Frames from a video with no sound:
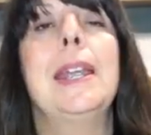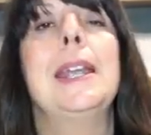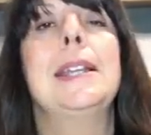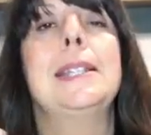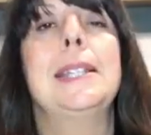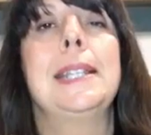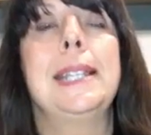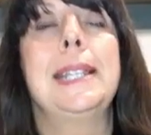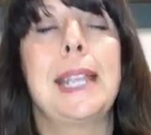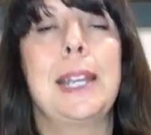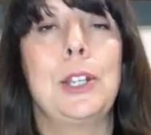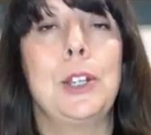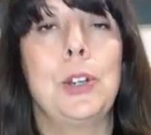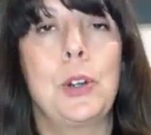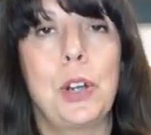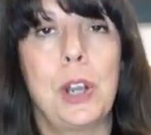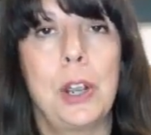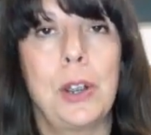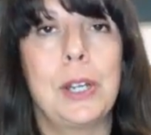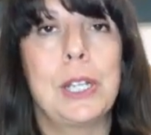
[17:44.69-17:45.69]
is again, you're
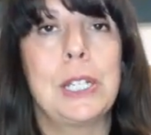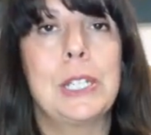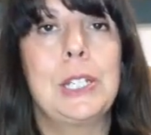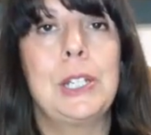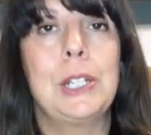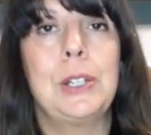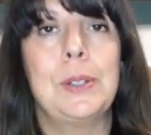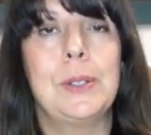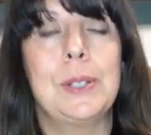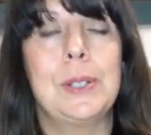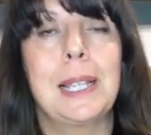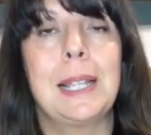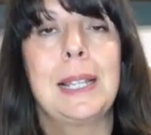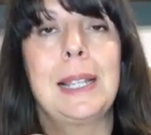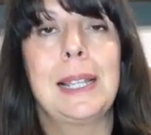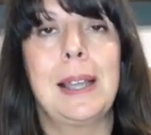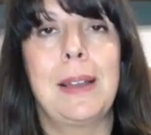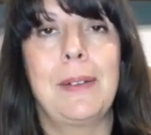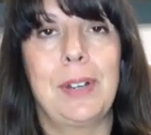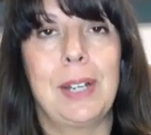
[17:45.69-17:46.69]
going to use the
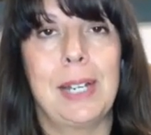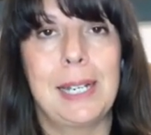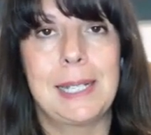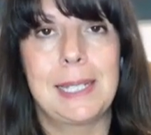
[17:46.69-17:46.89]
love and